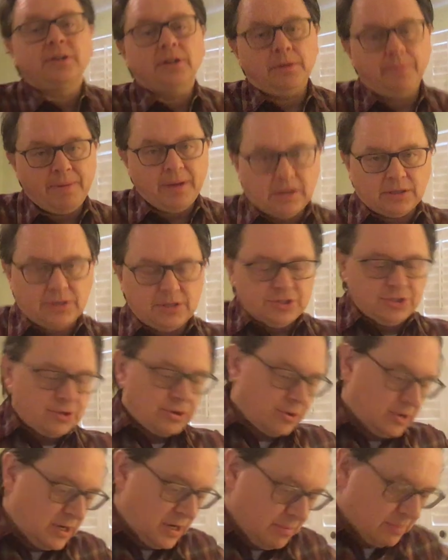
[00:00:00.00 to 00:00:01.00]
to depict
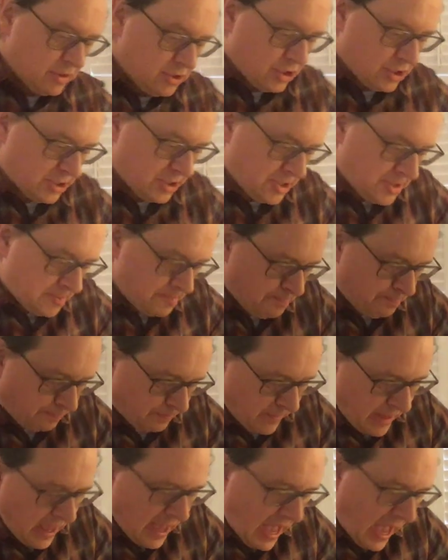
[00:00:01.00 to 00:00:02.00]
certain images.
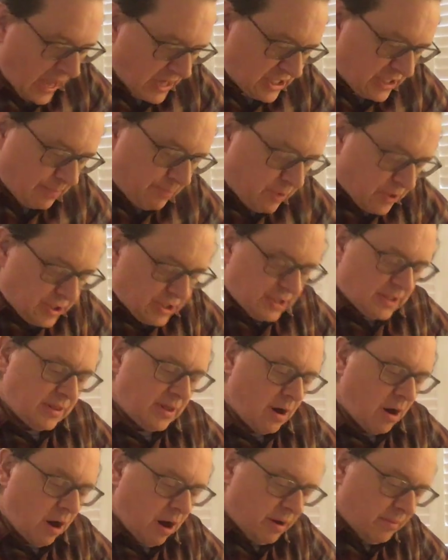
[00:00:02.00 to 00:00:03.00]
As she puts it,
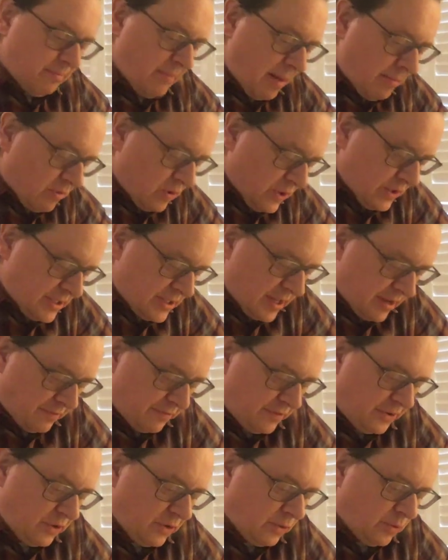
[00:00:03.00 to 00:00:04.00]
there are memories that
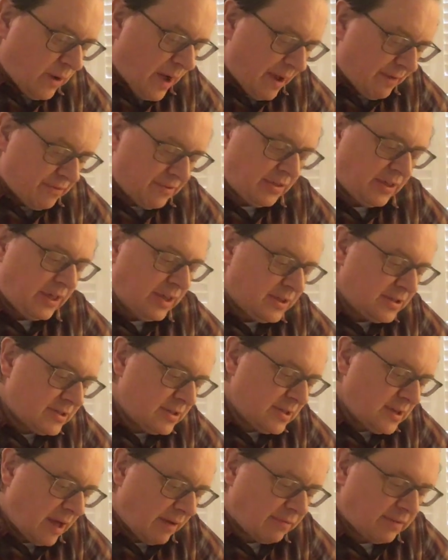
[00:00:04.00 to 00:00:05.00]
few
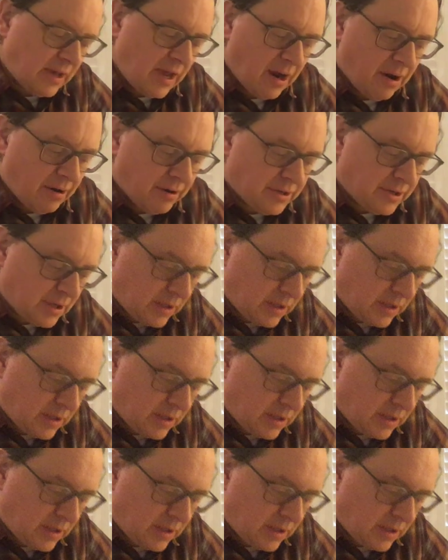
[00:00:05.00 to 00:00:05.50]
have cared to